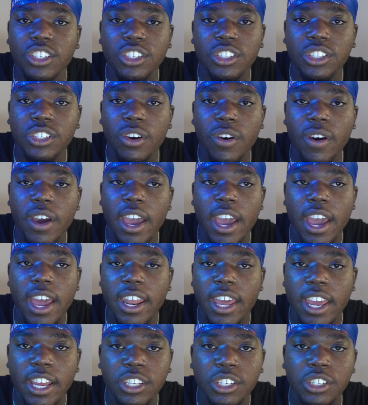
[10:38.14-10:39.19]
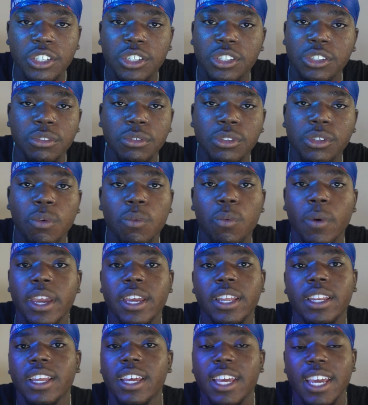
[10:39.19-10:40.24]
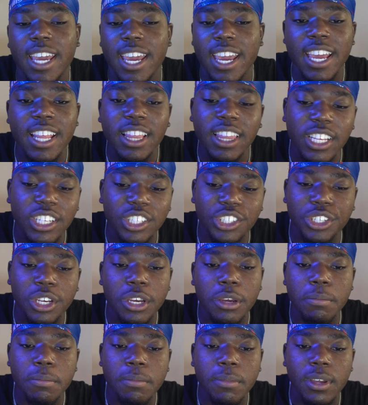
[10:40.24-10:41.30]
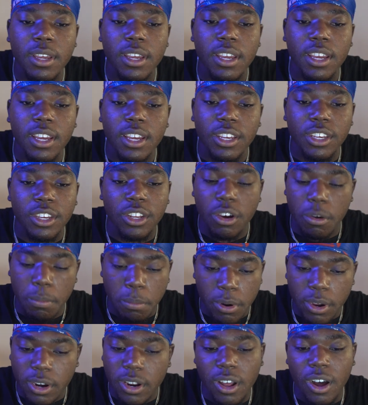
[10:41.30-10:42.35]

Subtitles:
just go ahead and just use the weight in the gym, you know, put it